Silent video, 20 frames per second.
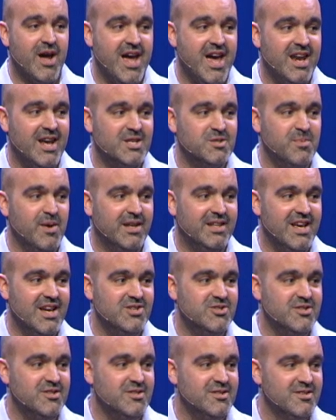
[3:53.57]
I had
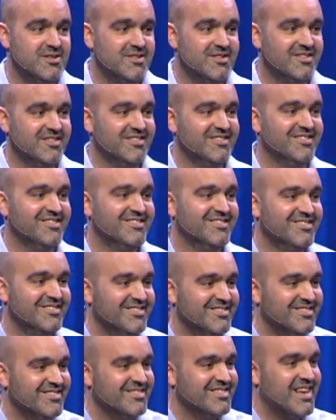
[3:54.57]
expectations.
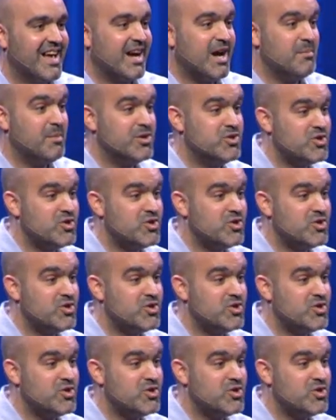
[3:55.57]
I got my